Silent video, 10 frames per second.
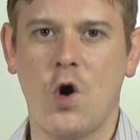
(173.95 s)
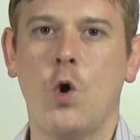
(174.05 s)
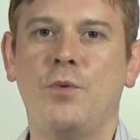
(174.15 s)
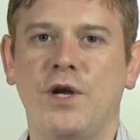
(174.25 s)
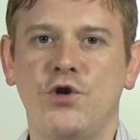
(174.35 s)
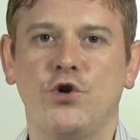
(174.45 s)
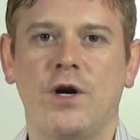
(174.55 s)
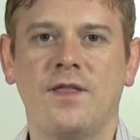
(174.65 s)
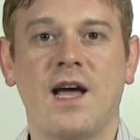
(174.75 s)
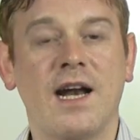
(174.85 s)
Hope you
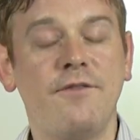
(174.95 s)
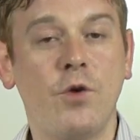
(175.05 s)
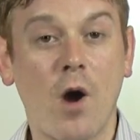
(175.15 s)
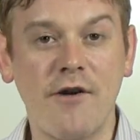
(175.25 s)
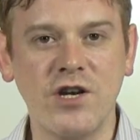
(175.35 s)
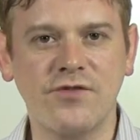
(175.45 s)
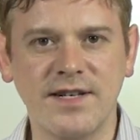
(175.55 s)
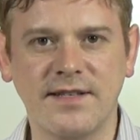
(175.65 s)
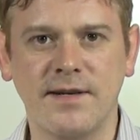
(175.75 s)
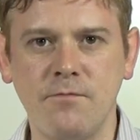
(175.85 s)
enjoyed that. And if you are
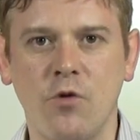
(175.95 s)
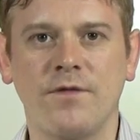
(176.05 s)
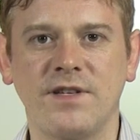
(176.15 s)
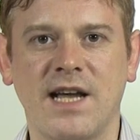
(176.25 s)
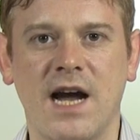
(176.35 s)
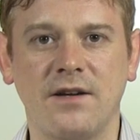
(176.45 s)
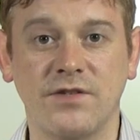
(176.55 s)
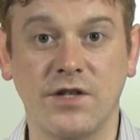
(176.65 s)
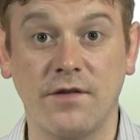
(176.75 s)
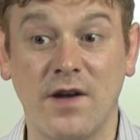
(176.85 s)
interested in more of this kind of
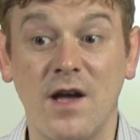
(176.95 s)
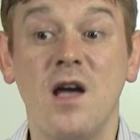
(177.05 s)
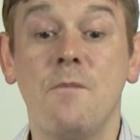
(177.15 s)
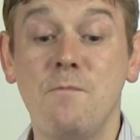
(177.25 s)
stuff,